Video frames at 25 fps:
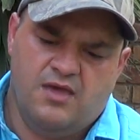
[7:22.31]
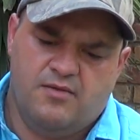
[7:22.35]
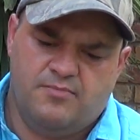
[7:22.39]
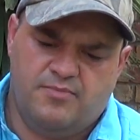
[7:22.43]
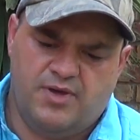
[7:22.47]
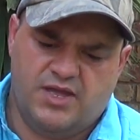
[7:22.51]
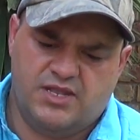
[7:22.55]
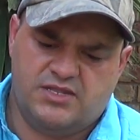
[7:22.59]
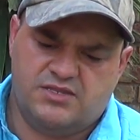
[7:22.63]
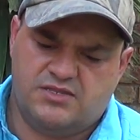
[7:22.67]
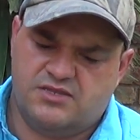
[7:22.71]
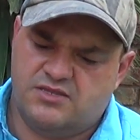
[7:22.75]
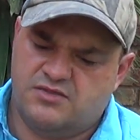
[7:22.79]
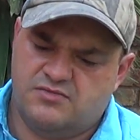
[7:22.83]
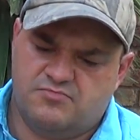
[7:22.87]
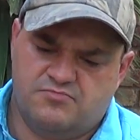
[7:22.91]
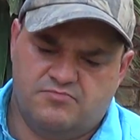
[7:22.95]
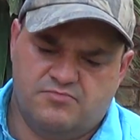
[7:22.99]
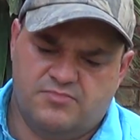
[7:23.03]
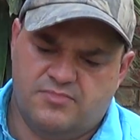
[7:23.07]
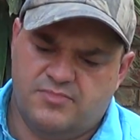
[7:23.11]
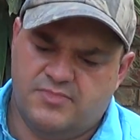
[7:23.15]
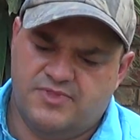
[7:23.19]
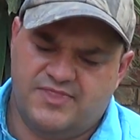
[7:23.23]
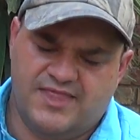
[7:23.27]
but
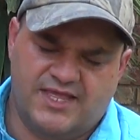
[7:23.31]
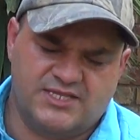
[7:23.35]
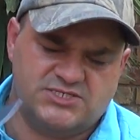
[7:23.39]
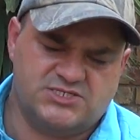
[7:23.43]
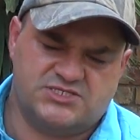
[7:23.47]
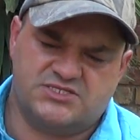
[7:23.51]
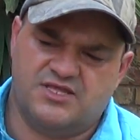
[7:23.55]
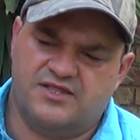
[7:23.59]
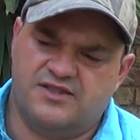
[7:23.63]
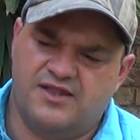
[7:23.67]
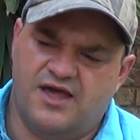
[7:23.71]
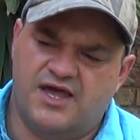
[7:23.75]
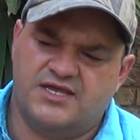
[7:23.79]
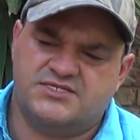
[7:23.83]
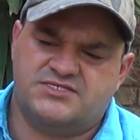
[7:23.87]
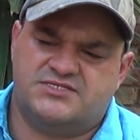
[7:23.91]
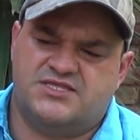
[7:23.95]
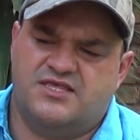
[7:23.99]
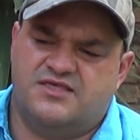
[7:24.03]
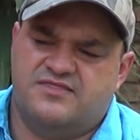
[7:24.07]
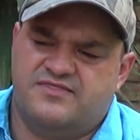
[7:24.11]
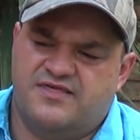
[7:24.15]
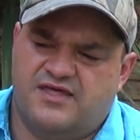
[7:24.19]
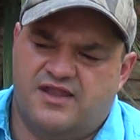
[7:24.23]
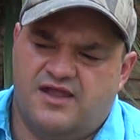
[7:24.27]
that's the nice
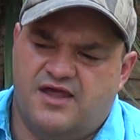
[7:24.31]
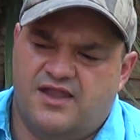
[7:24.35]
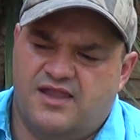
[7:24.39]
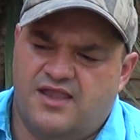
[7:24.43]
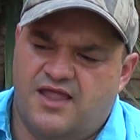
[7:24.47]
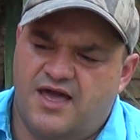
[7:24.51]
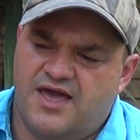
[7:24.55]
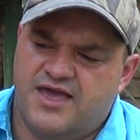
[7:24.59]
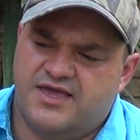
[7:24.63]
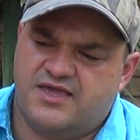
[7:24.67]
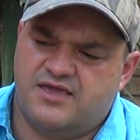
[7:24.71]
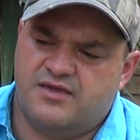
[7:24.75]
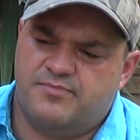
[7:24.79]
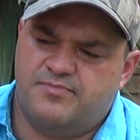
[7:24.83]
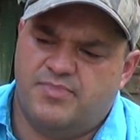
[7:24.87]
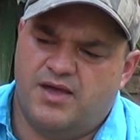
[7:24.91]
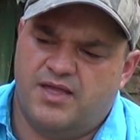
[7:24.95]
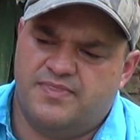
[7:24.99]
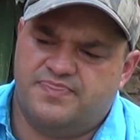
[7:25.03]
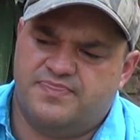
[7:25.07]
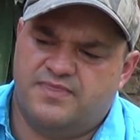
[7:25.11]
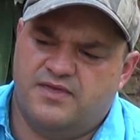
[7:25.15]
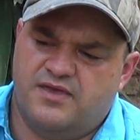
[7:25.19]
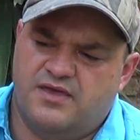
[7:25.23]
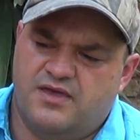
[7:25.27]
thing that I like
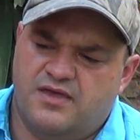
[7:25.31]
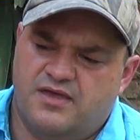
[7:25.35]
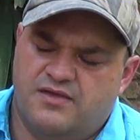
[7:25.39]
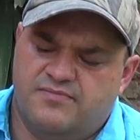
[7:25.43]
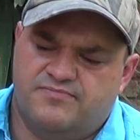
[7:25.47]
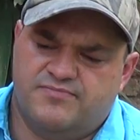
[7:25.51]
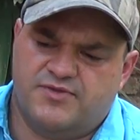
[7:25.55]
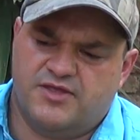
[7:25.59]
about the